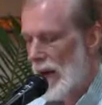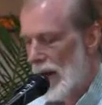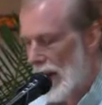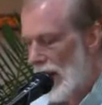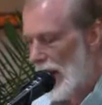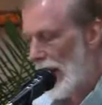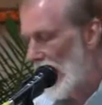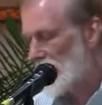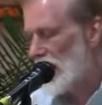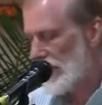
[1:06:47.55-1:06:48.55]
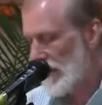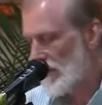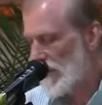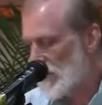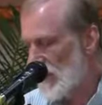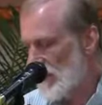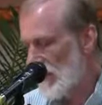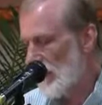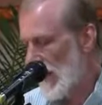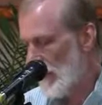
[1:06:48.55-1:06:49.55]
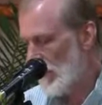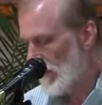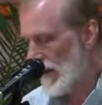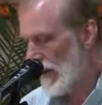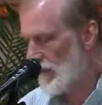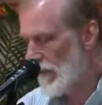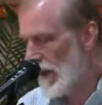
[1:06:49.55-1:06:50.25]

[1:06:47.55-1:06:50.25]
I'll just give the gist of that. I've made